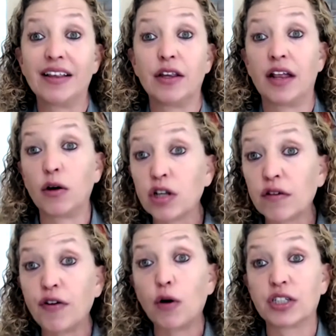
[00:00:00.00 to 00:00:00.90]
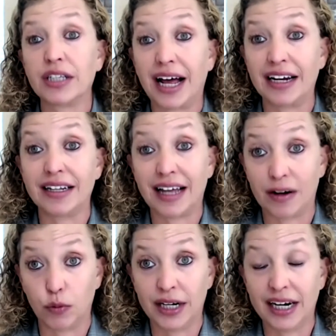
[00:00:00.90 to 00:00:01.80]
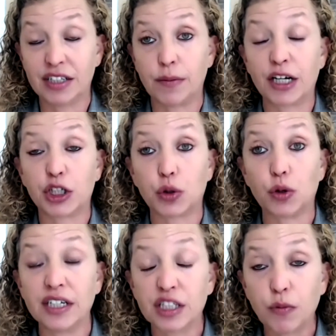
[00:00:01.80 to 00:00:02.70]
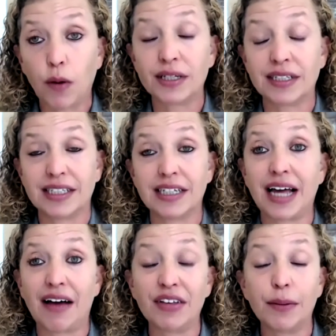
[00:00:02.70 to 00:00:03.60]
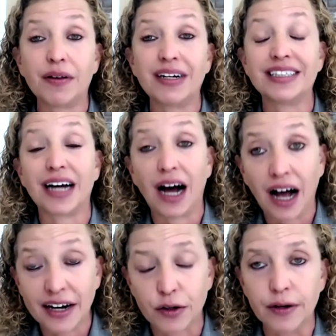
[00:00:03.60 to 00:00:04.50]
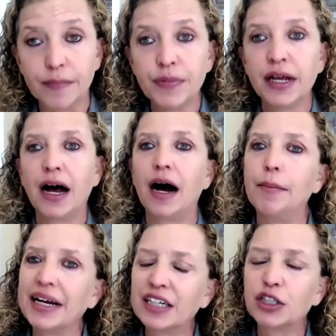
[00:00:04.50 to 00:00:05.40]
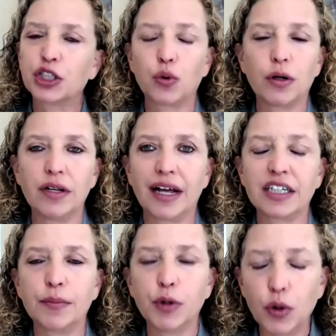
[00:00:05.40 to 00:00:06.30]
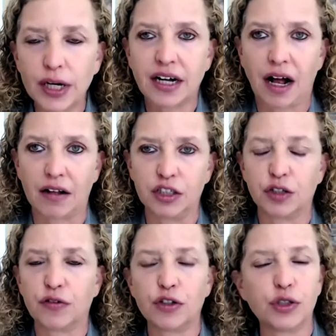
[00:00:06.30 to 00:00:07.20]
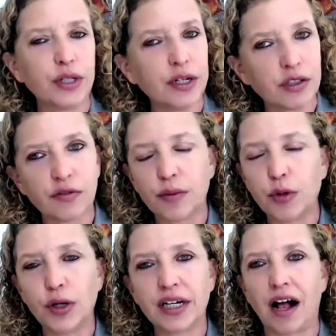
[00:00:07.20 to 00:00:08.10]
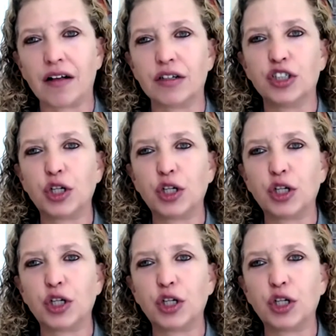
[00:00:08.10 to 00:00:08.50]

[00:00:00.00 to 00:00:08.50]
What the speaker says: And those are the folks that we need to make sure these small businesses have the ability to hire. Making sure that community college, the first 2 years of community college,